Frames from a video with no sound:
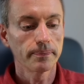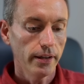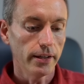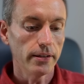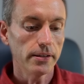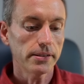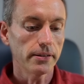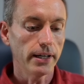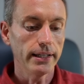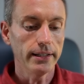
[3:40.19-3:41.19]
And it also
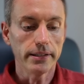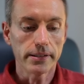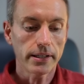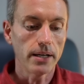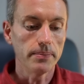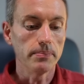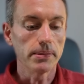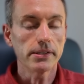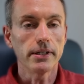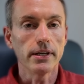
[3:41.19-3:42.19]
highlights common
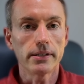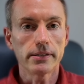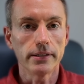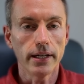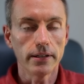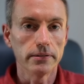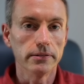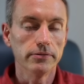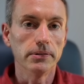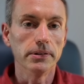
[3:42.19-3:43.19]
mistakes and how to
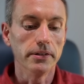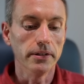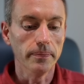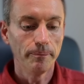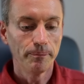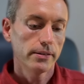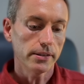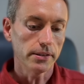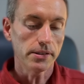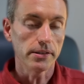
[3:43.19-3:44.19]
avoid them,
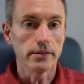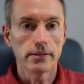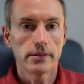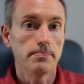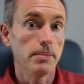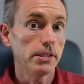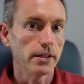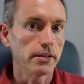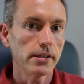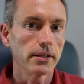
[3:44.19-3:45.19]
such as
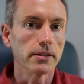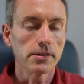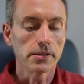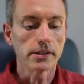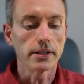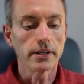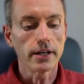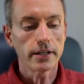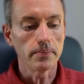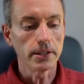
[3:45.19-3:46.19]
missing signatures on
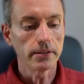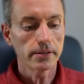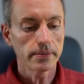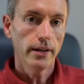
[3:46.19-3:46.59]
documents.